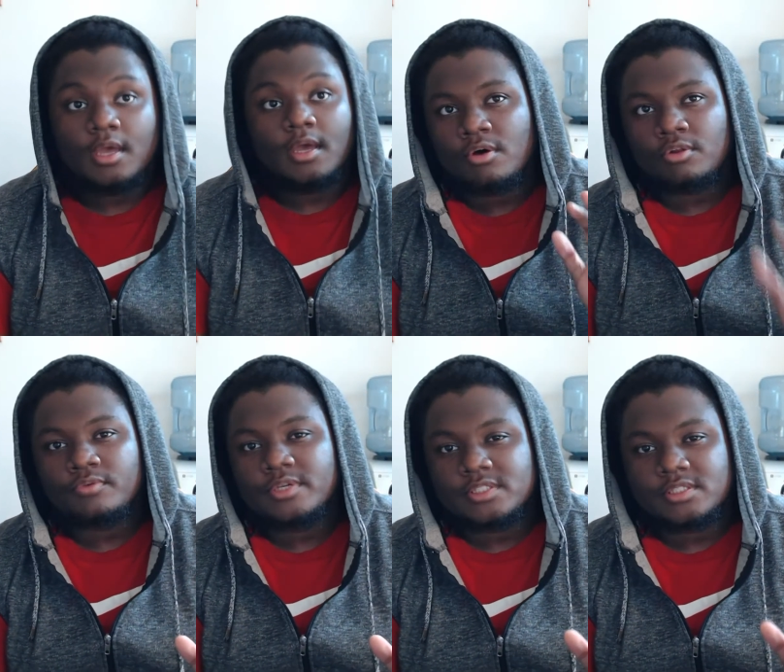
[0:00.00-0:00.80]
The only
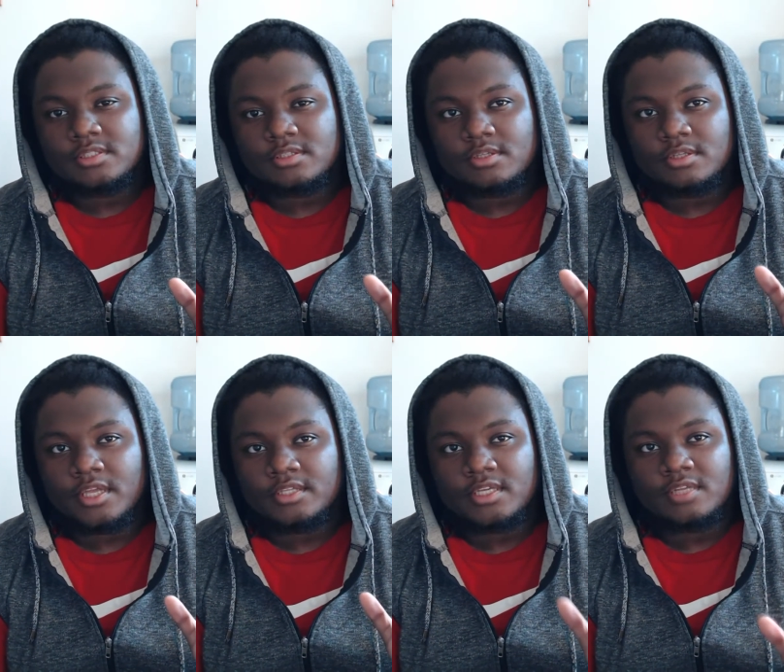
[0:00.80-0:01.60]
reason
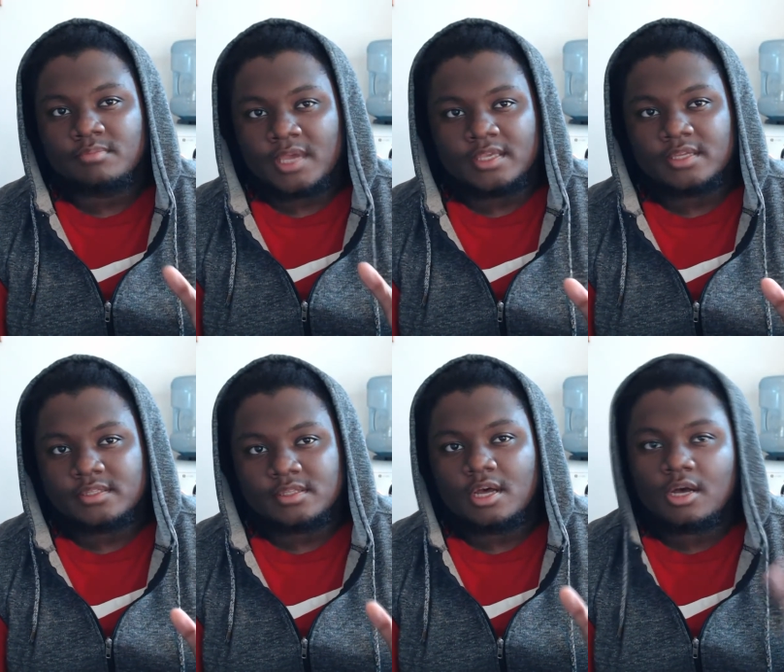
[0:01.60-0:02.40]
it didn't make it
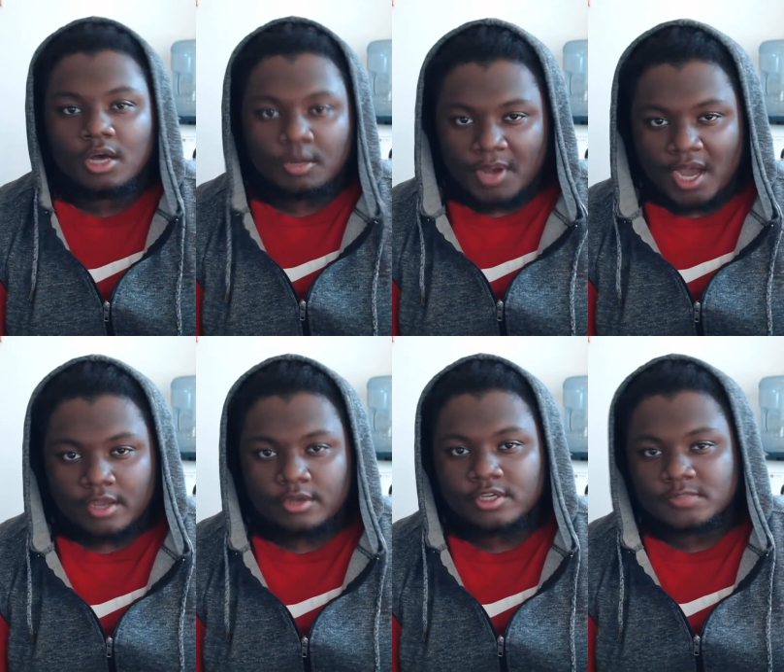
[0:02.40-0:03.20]
up
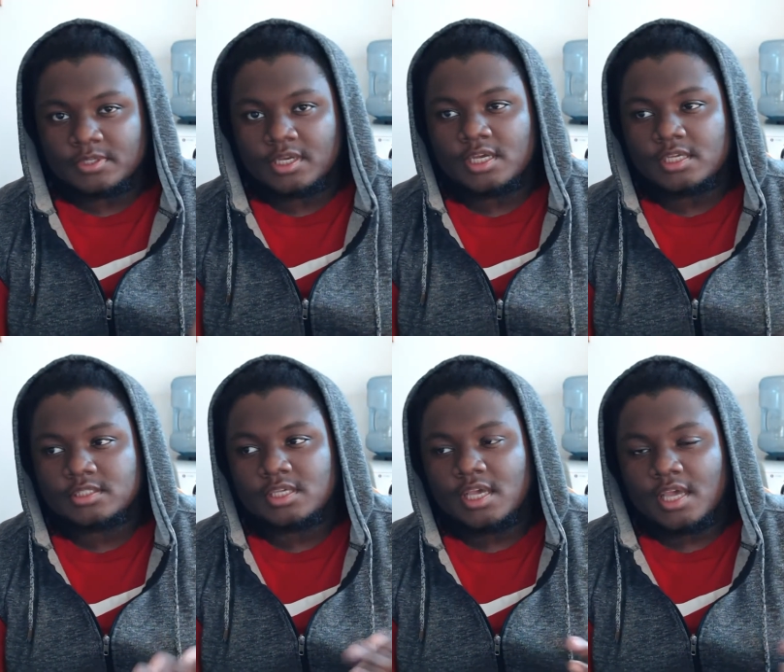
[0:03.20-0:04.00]
higher is because
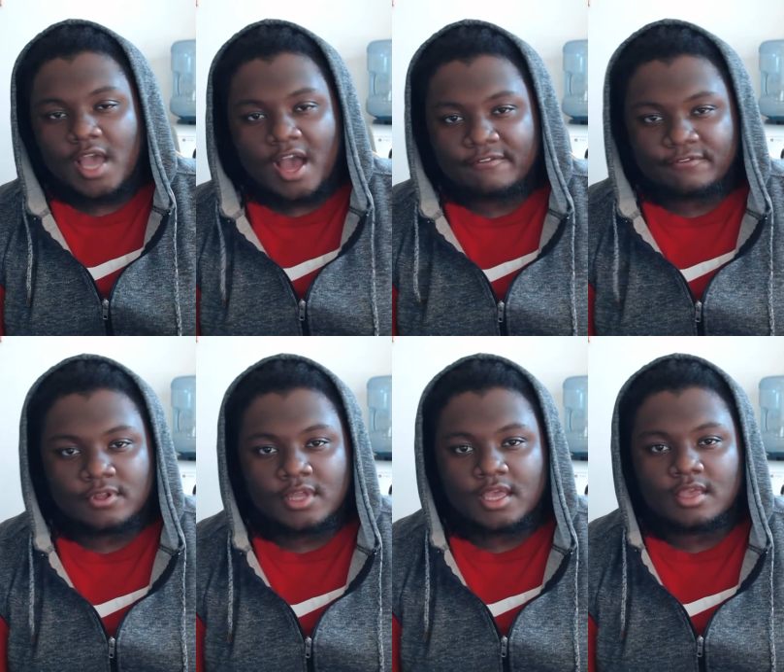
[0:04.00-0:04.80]
I feel
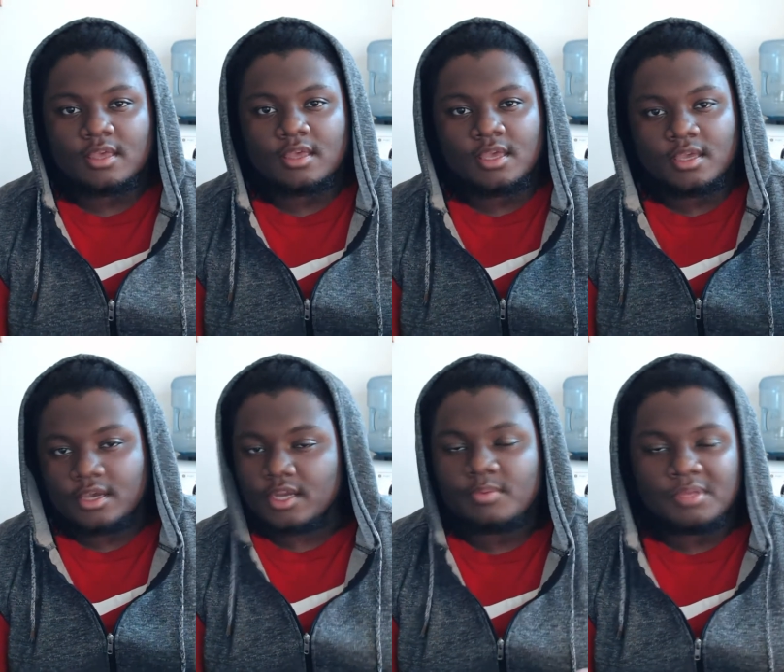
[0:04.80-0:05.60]
like it
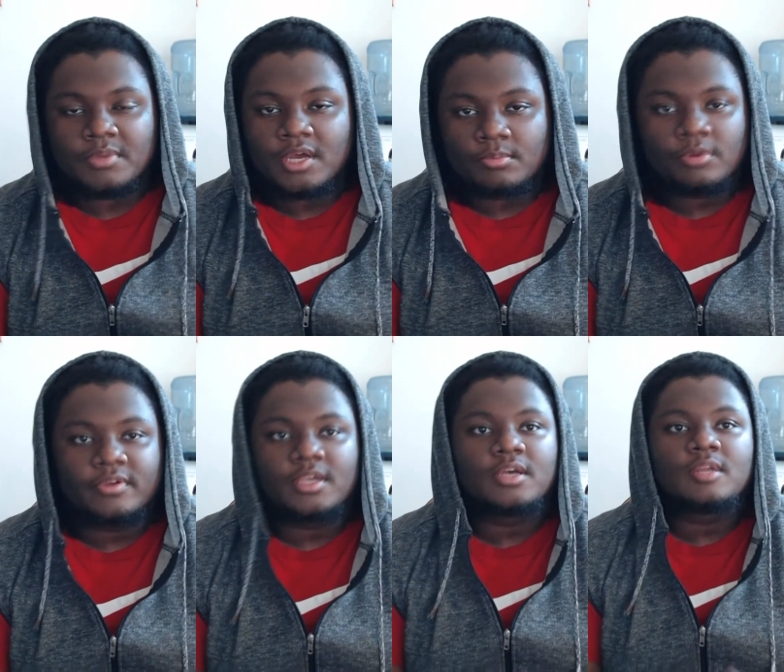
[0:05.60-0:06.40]
could have been a better movie.
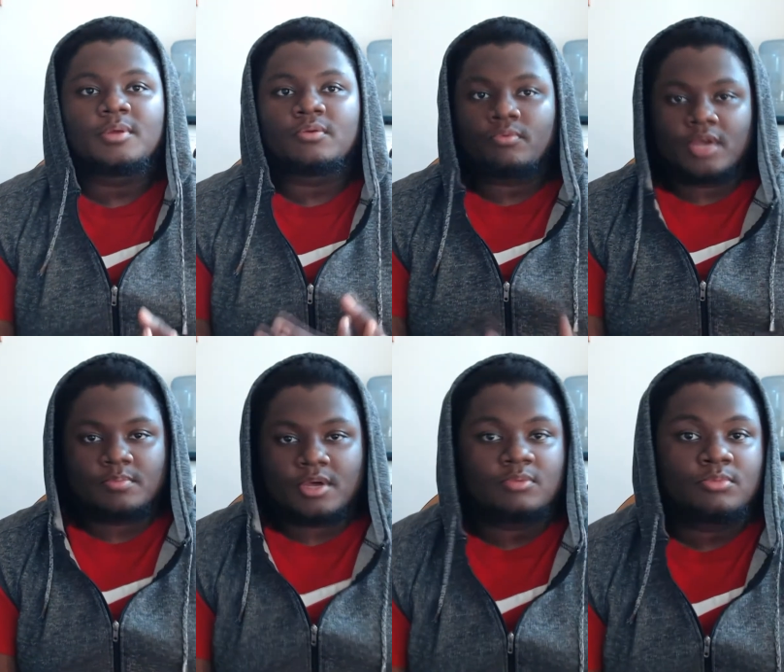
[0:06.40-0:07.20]
It could have been a way
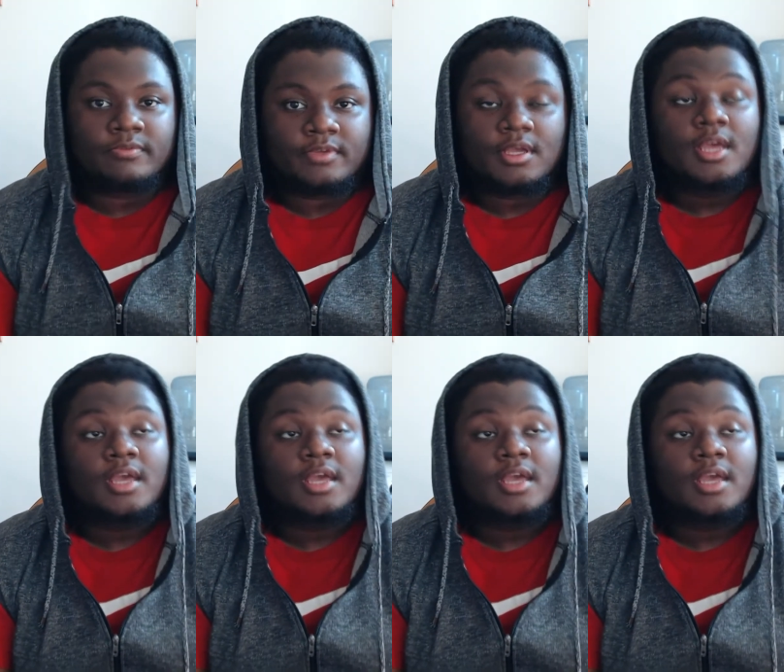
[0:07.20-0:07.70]
better movie.